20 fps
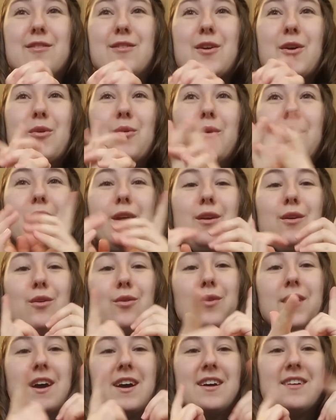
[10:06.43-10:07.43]
So,
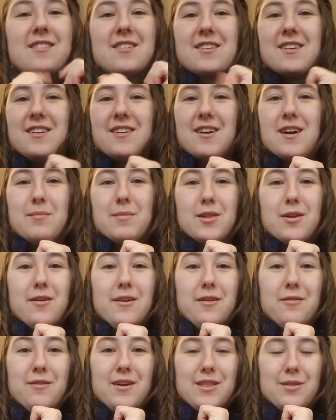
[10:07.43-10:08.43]
you guys are going to come
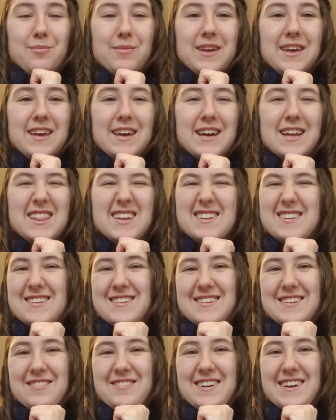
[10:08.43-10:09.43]
along with me and
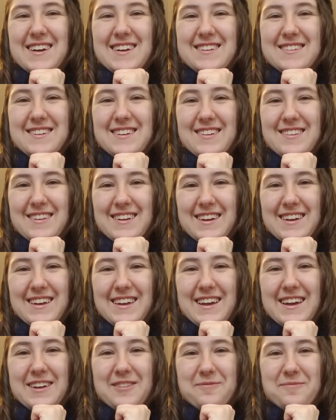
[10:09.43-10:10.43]
let's see what kind of deals I can
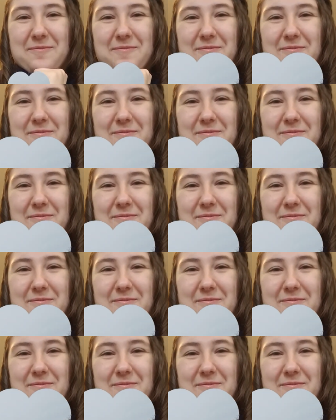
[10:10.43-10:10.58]
get.